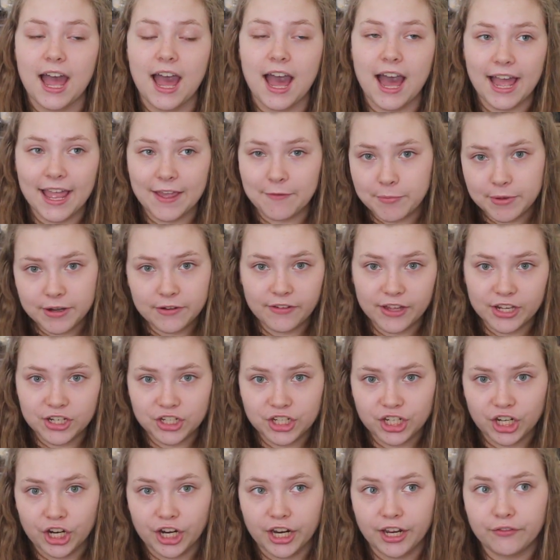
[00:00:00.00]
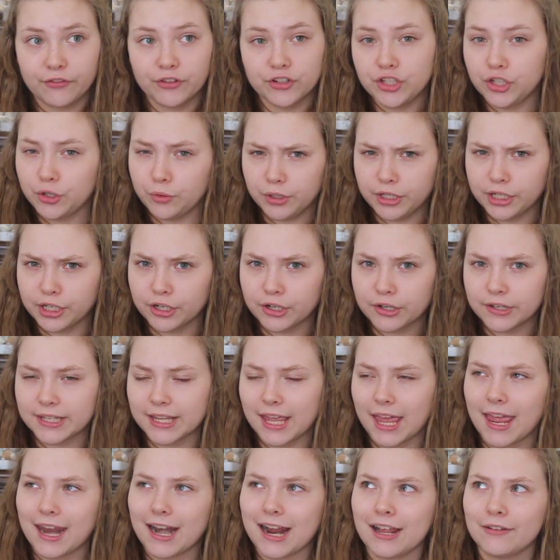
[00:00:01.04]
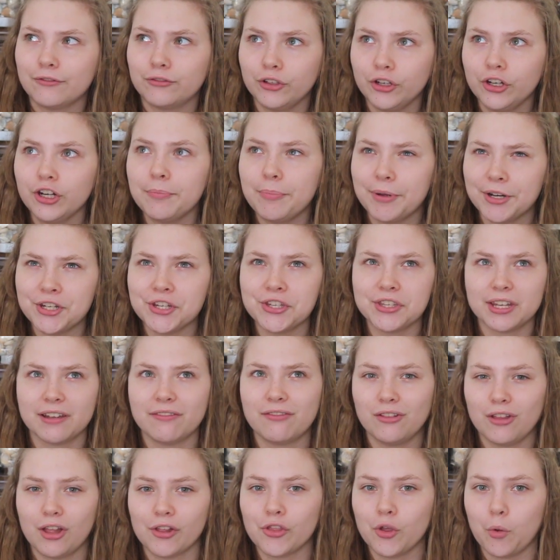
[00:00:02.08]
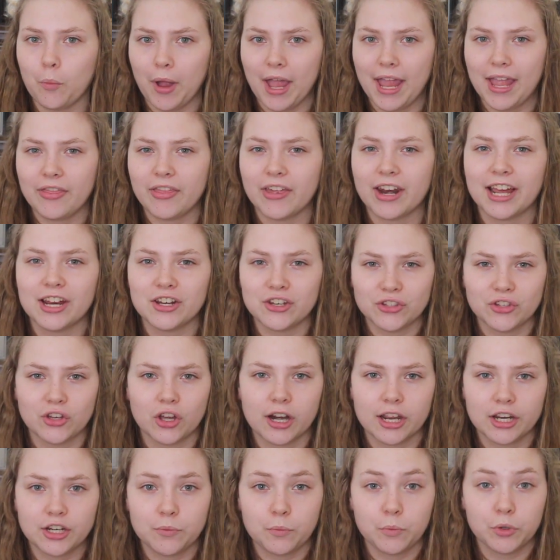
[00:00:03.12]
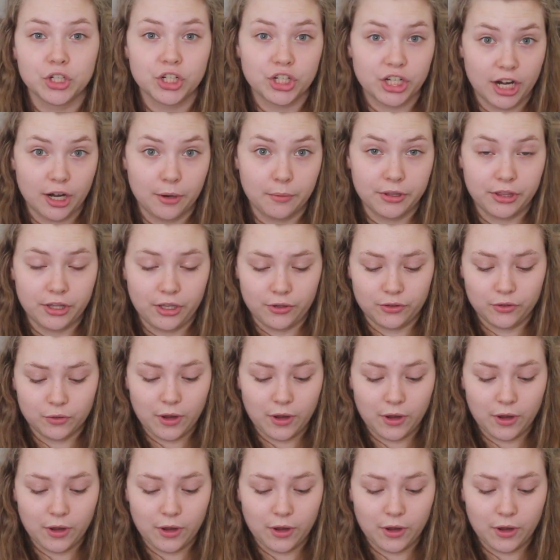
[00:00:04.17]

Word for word: I've been a vegetarian for two years and I've learned a bunch of stuff along the way that I just thought I would share with you.